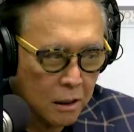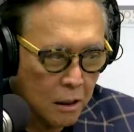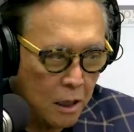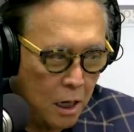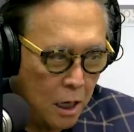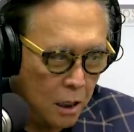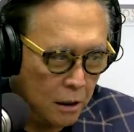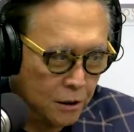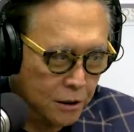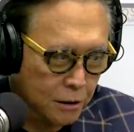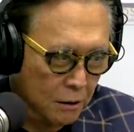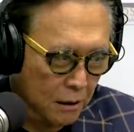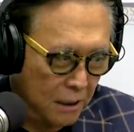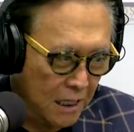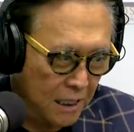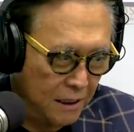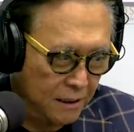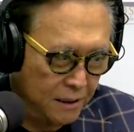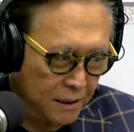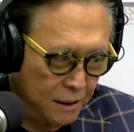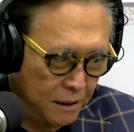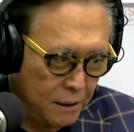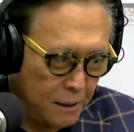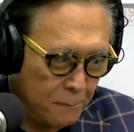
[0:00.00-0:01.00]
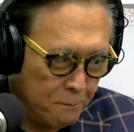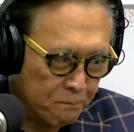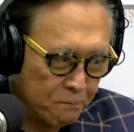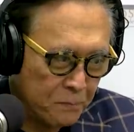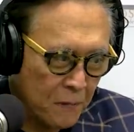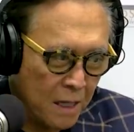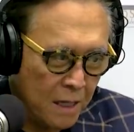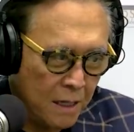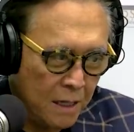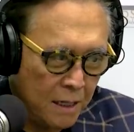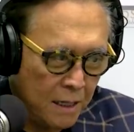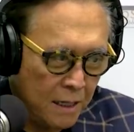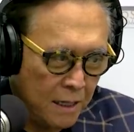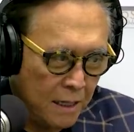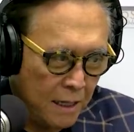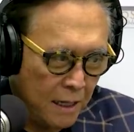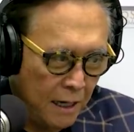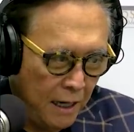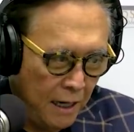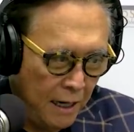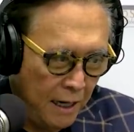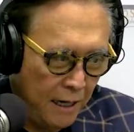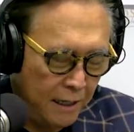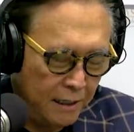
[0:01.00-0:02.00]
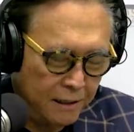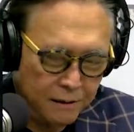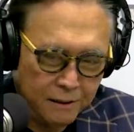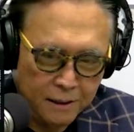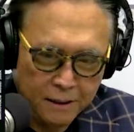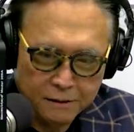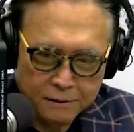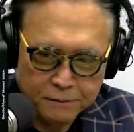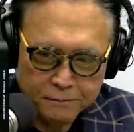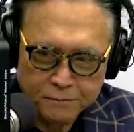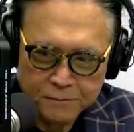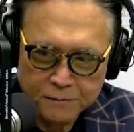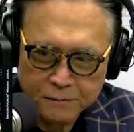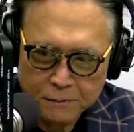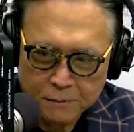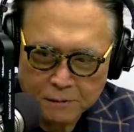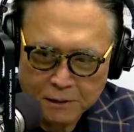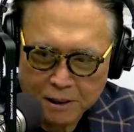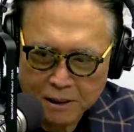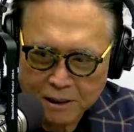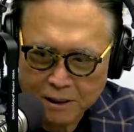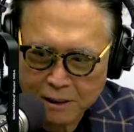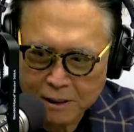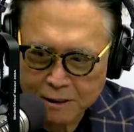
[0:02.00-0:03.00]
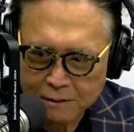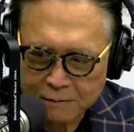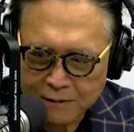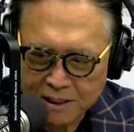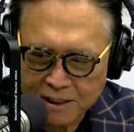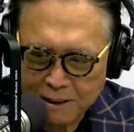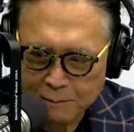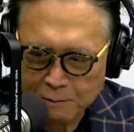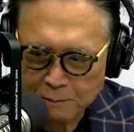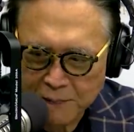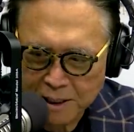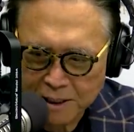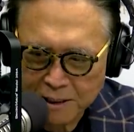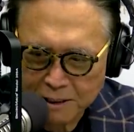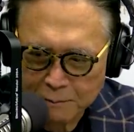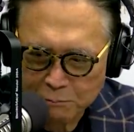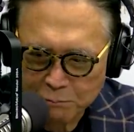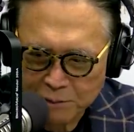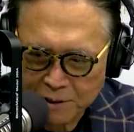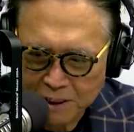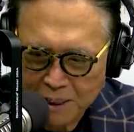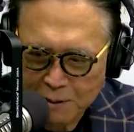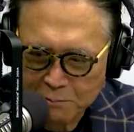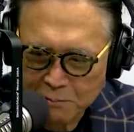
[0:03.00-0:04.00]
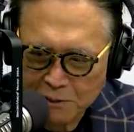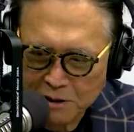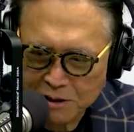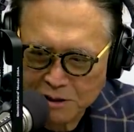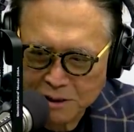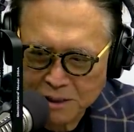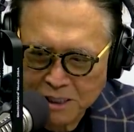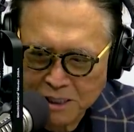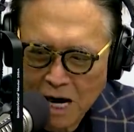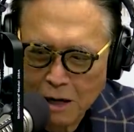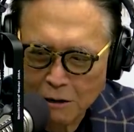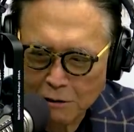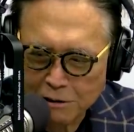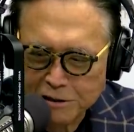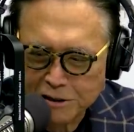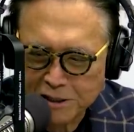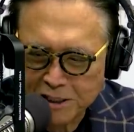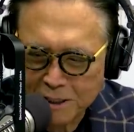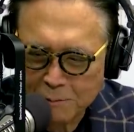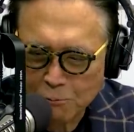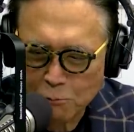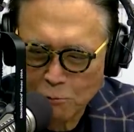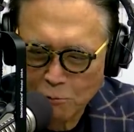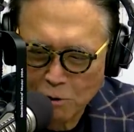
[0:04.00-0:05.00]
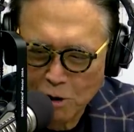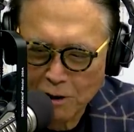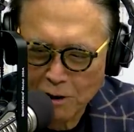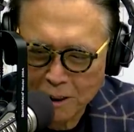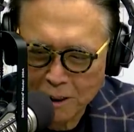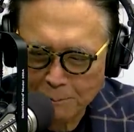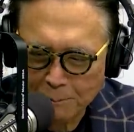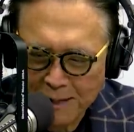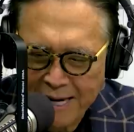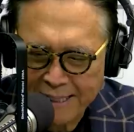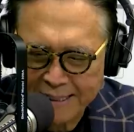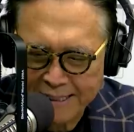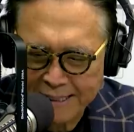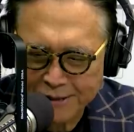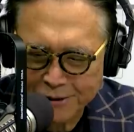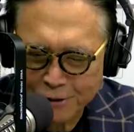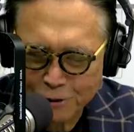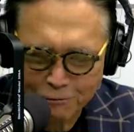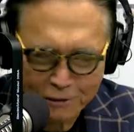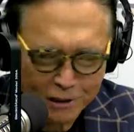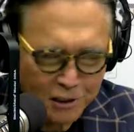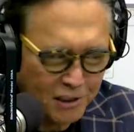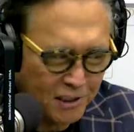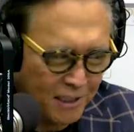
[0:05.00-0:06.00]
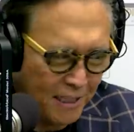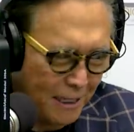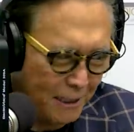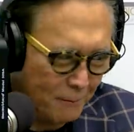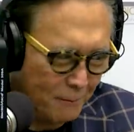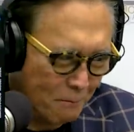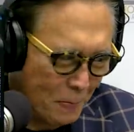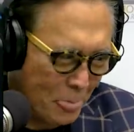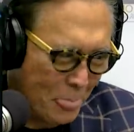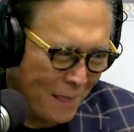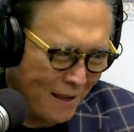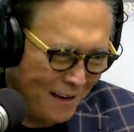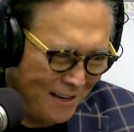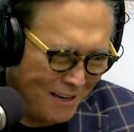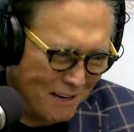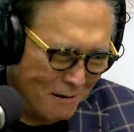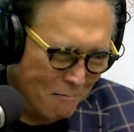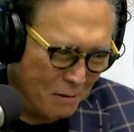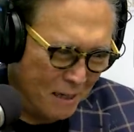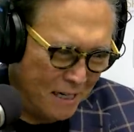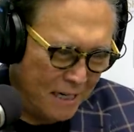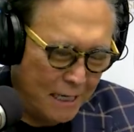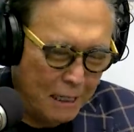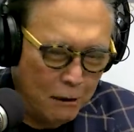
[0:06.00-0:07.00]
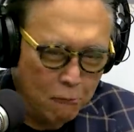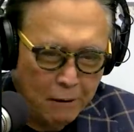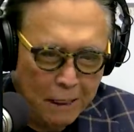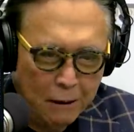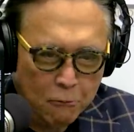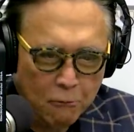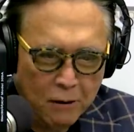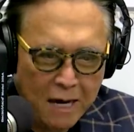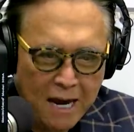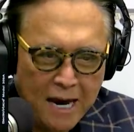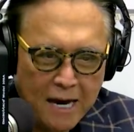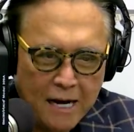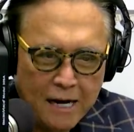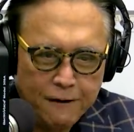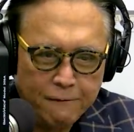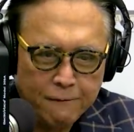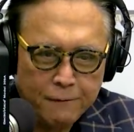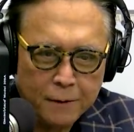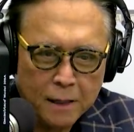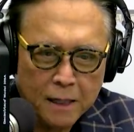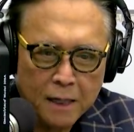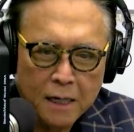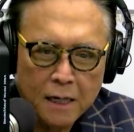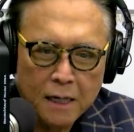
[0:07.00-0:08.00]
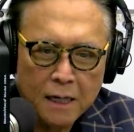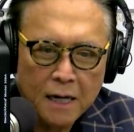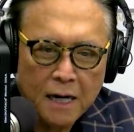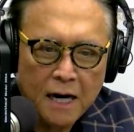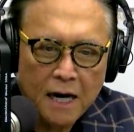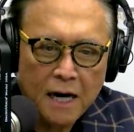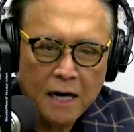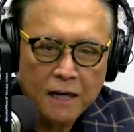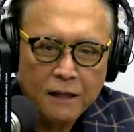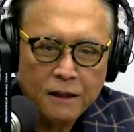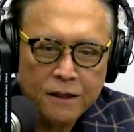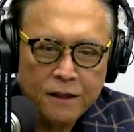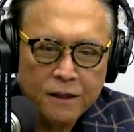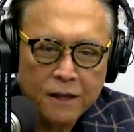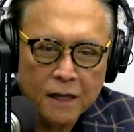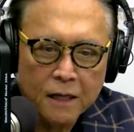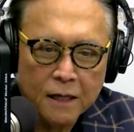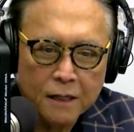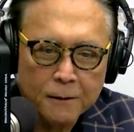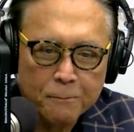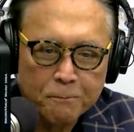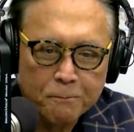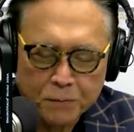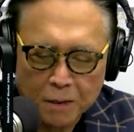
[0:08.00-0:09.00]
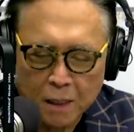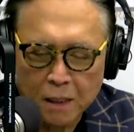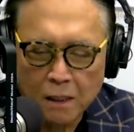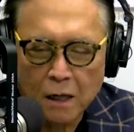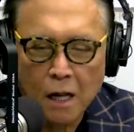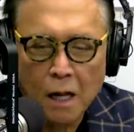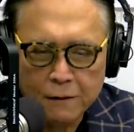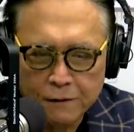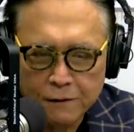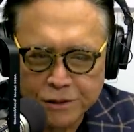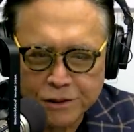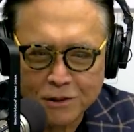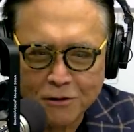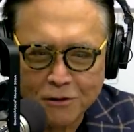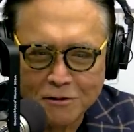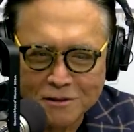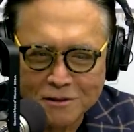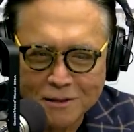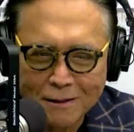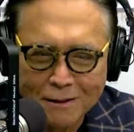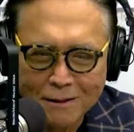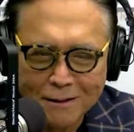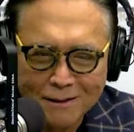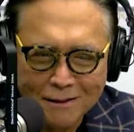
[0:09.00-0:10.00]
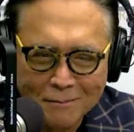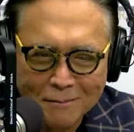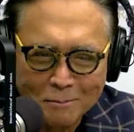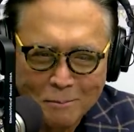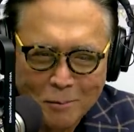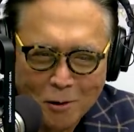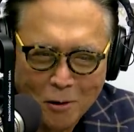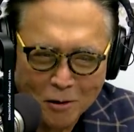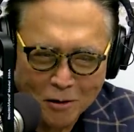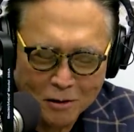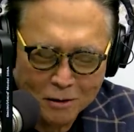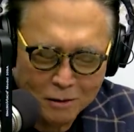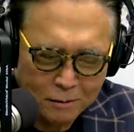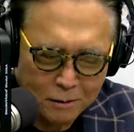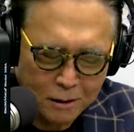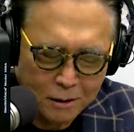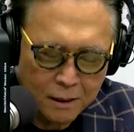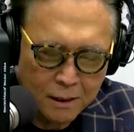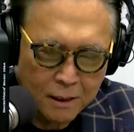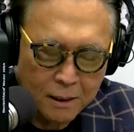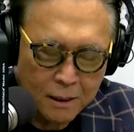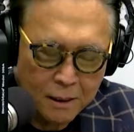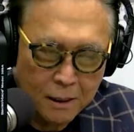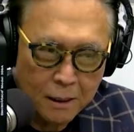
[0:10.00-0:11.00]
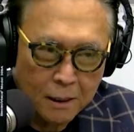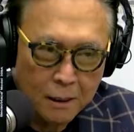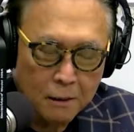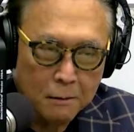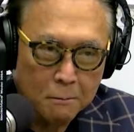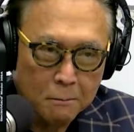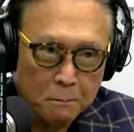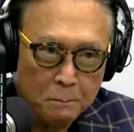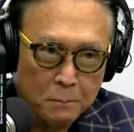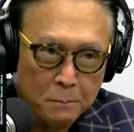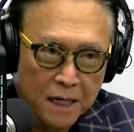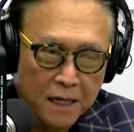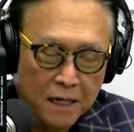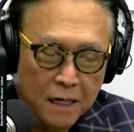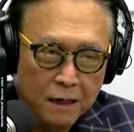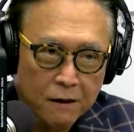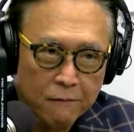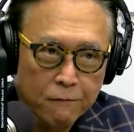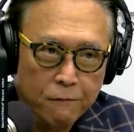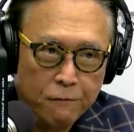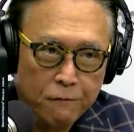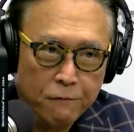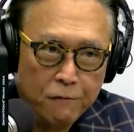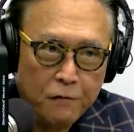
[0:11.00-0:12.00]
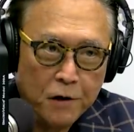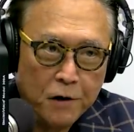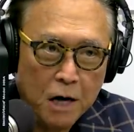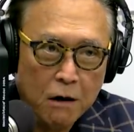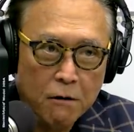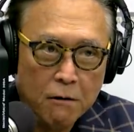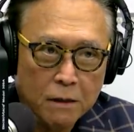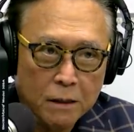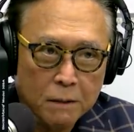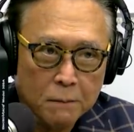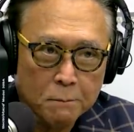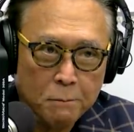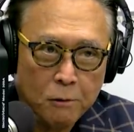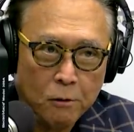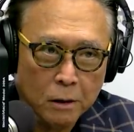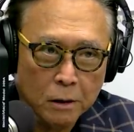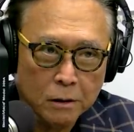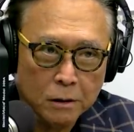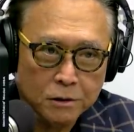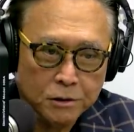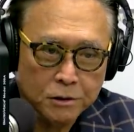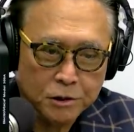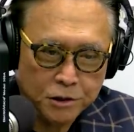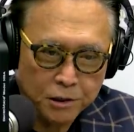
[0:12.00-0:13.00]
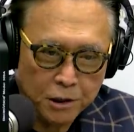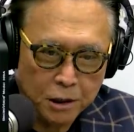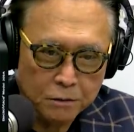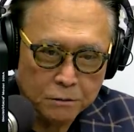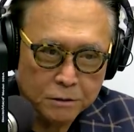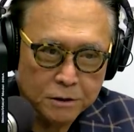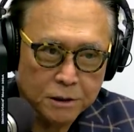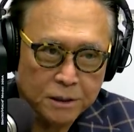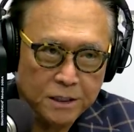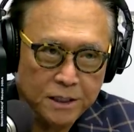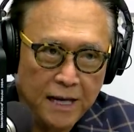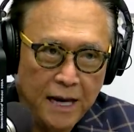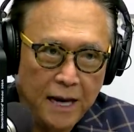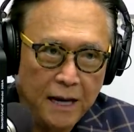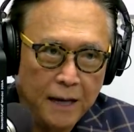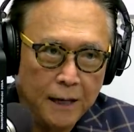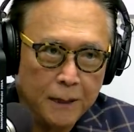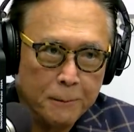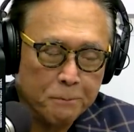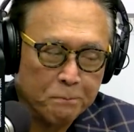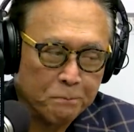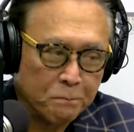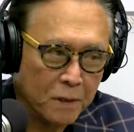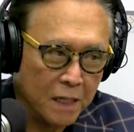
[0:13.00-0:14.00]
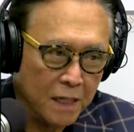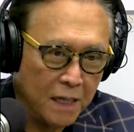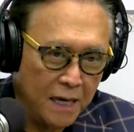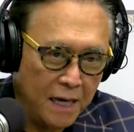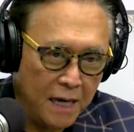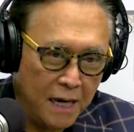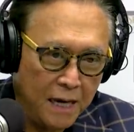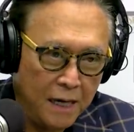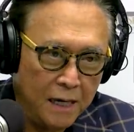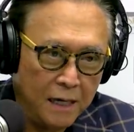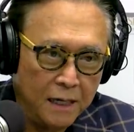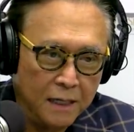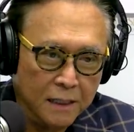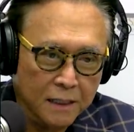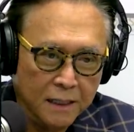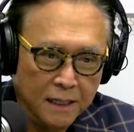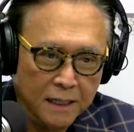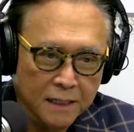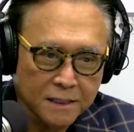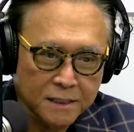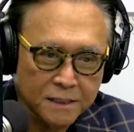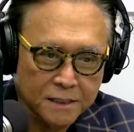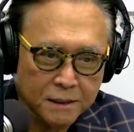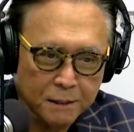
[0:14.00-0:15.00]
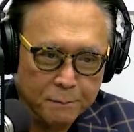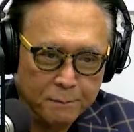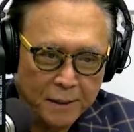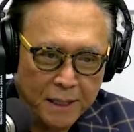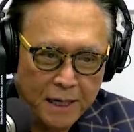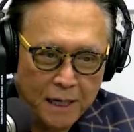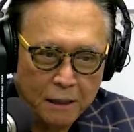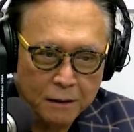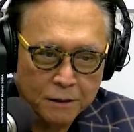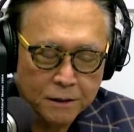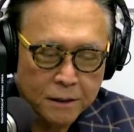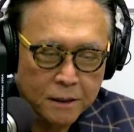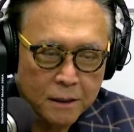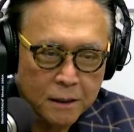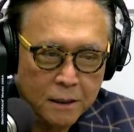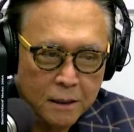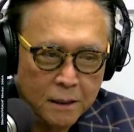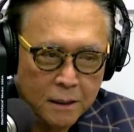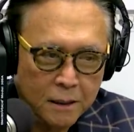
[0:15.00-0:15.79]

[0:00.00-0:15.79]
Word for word: call to London, and you got to keep those dollars rolling back into Rich Dad. But anyway, we have, I think, and all the shows are important, but a very important show today, and it's about,